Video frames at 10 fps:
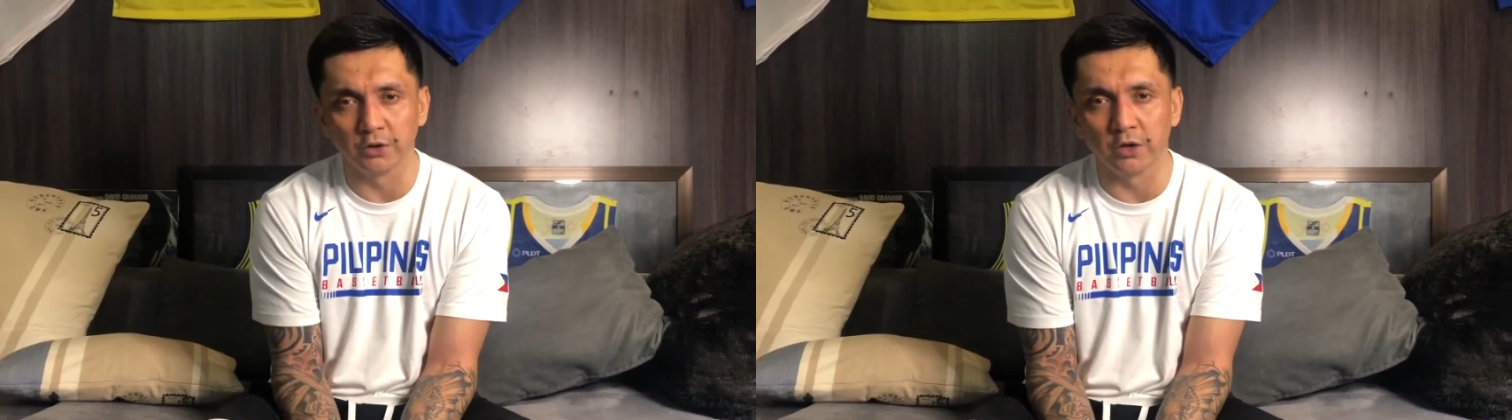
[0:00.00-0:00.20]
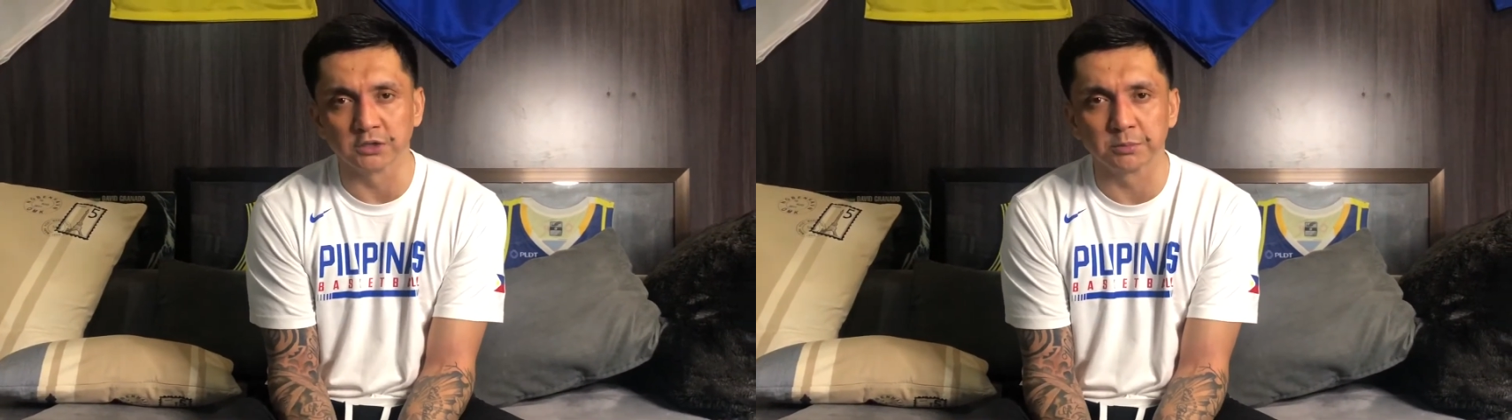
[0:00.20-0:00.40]

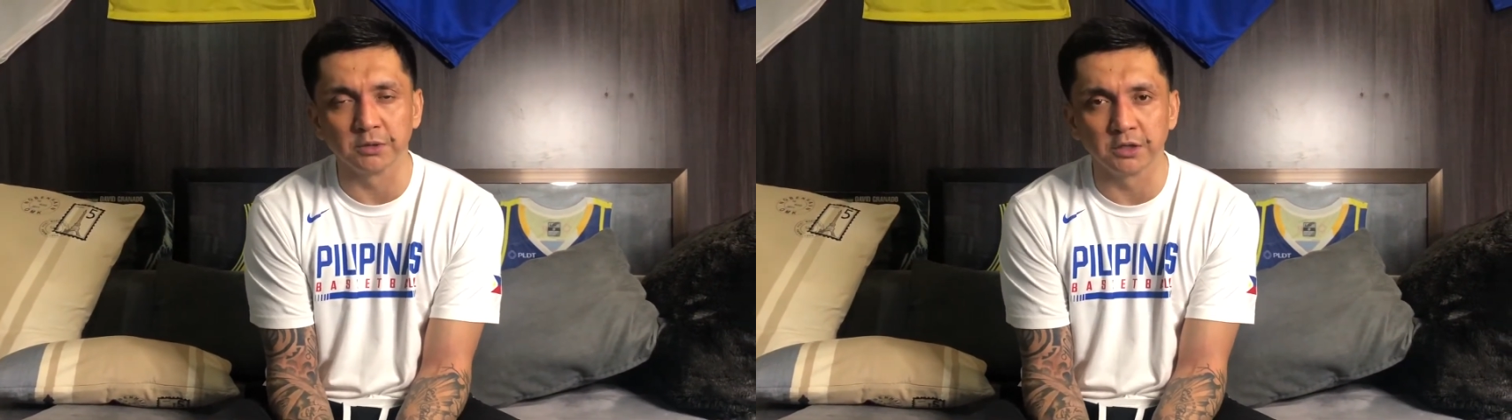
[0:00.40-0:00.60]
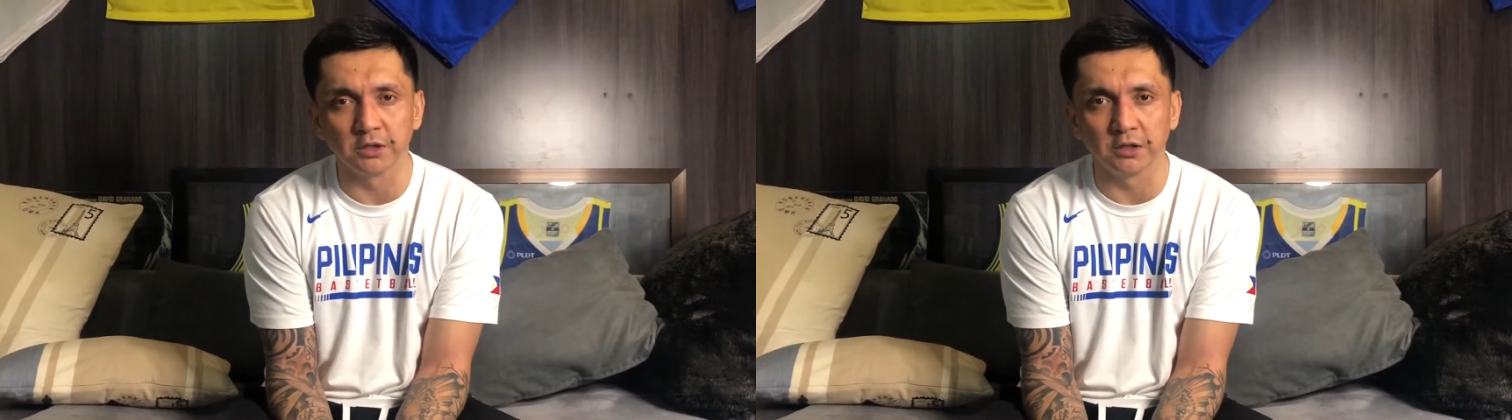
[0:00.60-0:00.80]

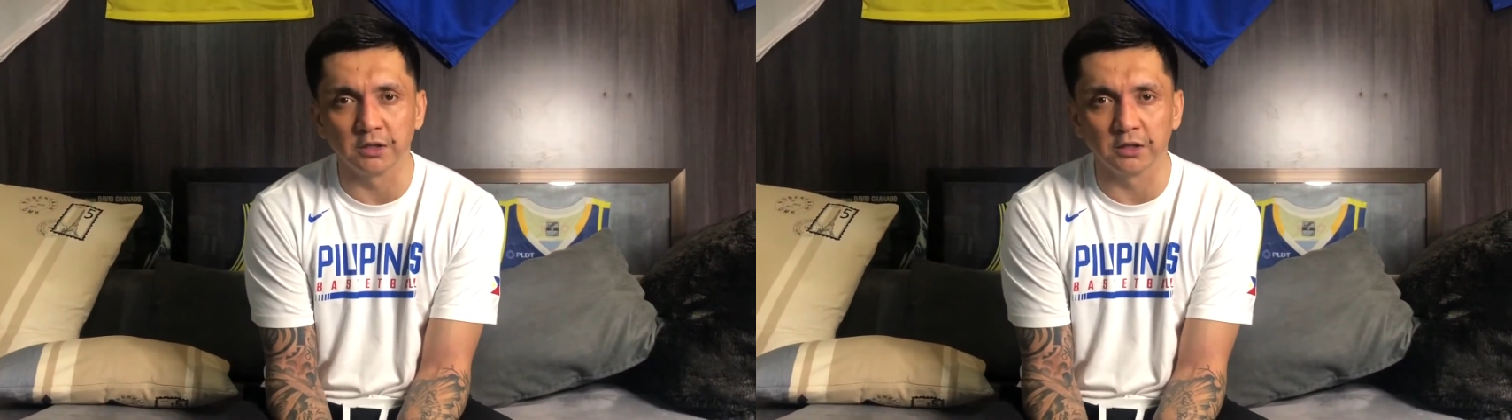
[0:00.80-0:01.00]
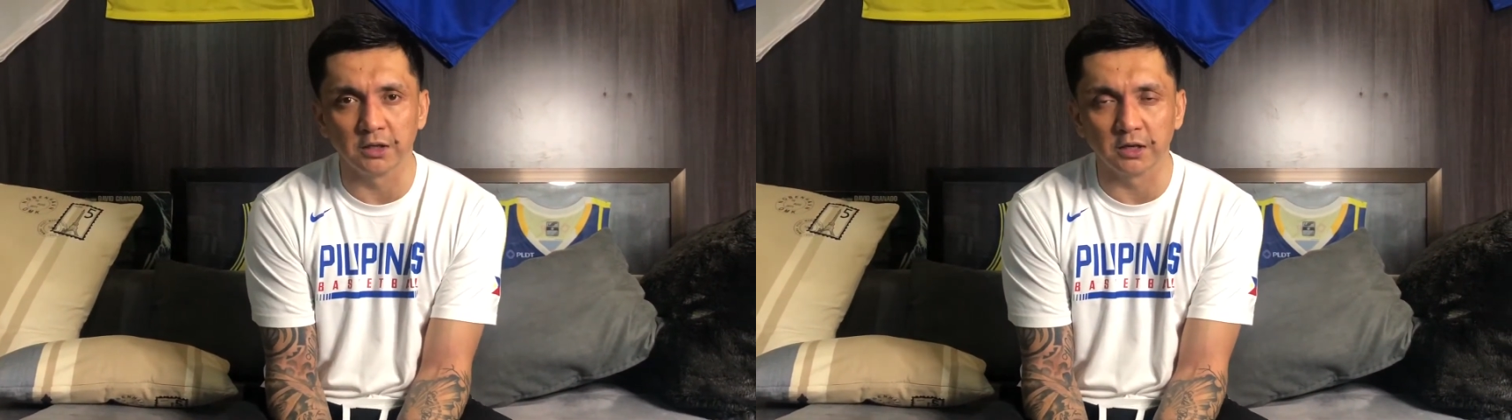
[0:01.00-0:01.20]
ultimately
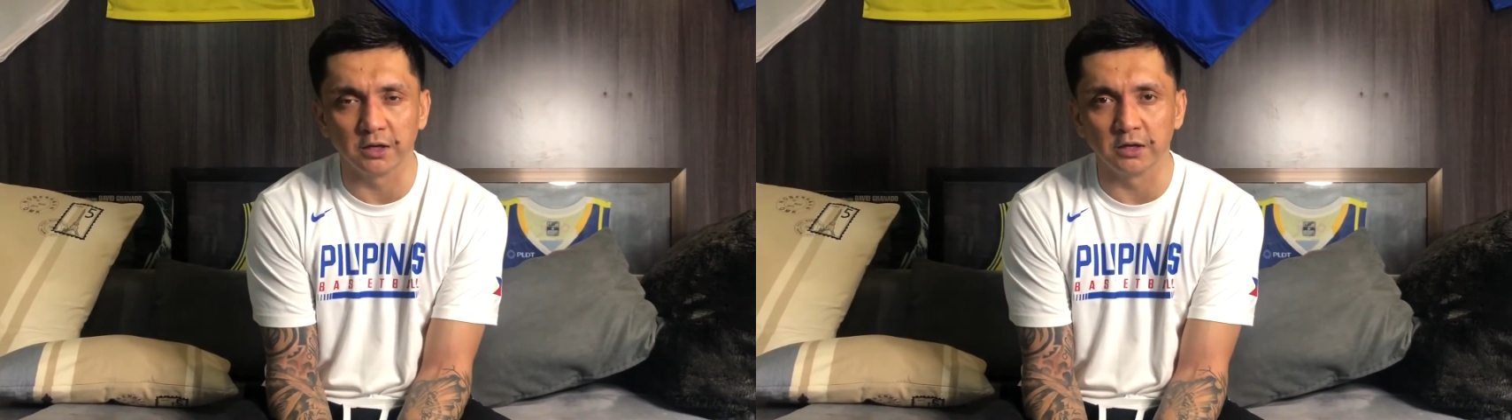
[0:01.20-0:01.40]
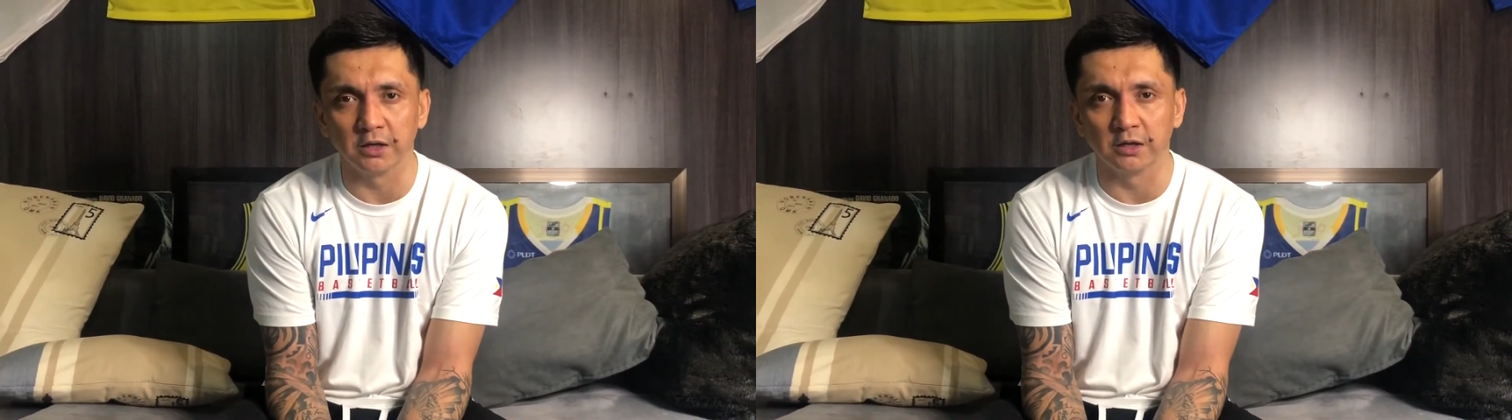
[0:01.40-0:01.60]
it
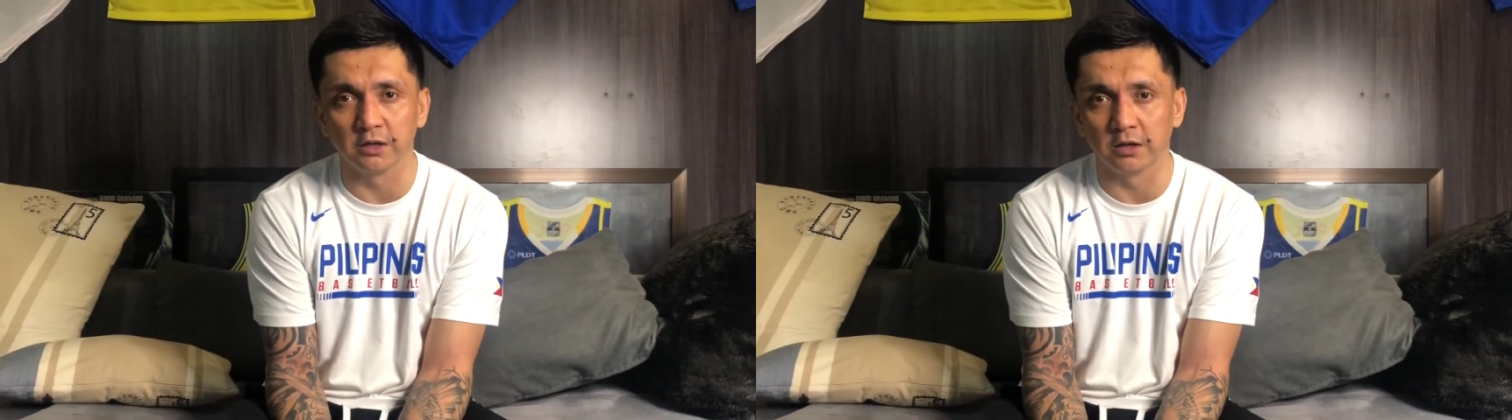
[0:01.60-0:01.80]
ended in